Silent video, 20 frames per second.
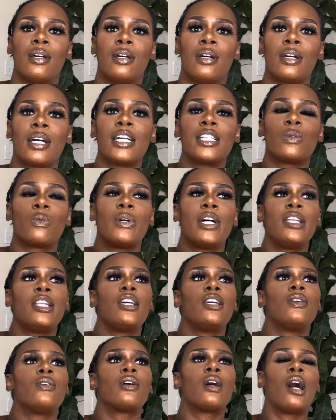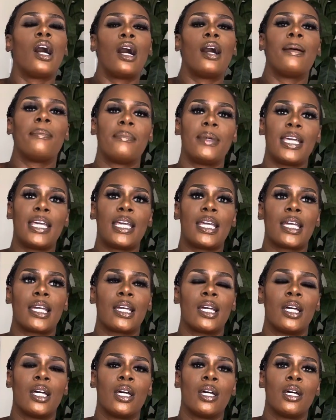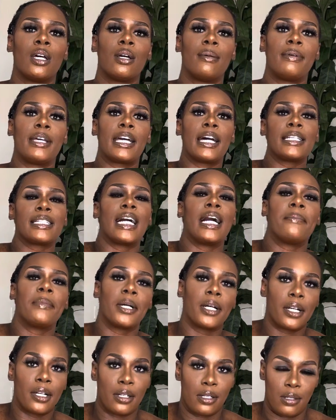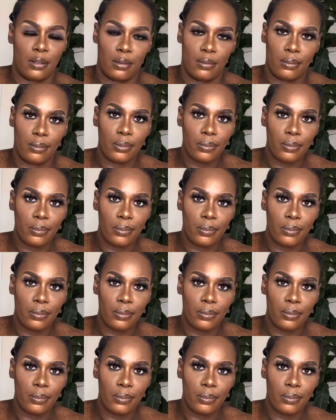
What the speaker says: Because when do you call me because I'm hurting?